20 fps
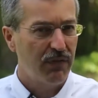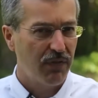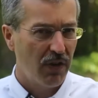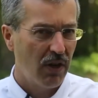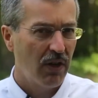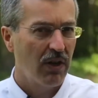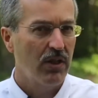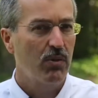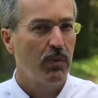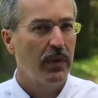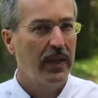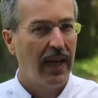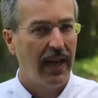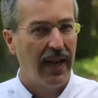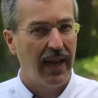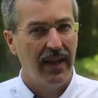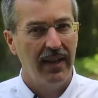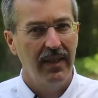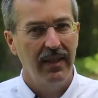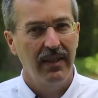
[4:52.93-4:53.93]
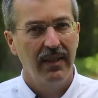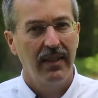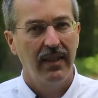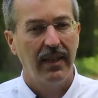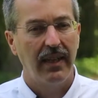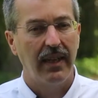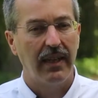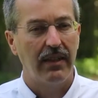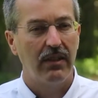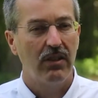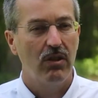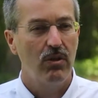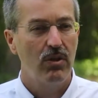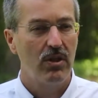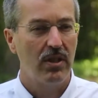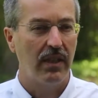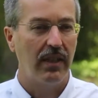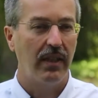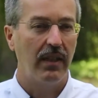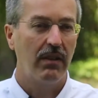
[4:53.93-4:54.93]
far as we can in
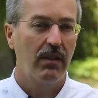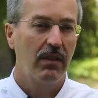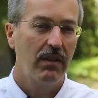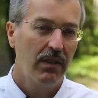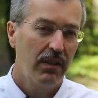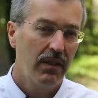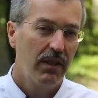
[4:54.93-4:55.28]
using